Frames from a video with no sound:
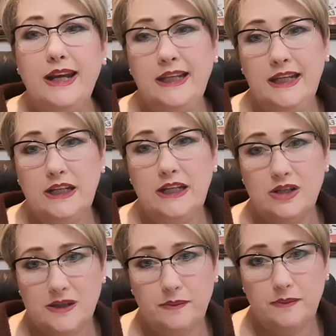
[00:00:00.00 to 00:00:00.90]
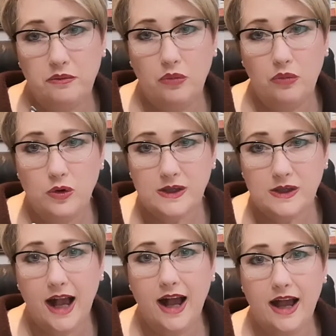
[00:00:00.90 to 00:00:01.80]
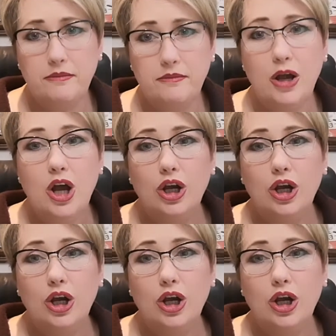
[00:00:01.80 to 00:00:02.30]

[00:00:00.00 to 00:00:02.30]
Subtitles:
need to spend more time